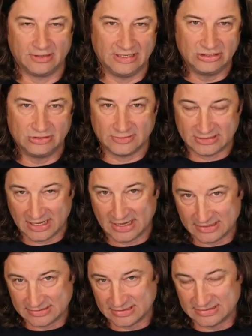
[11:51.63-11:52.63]
Each of us
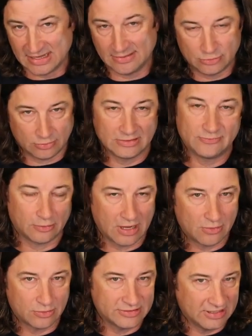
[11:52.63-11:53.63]
has the same 24
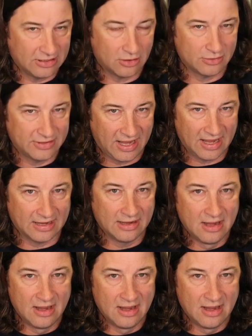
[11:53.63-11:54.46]
hours in our day,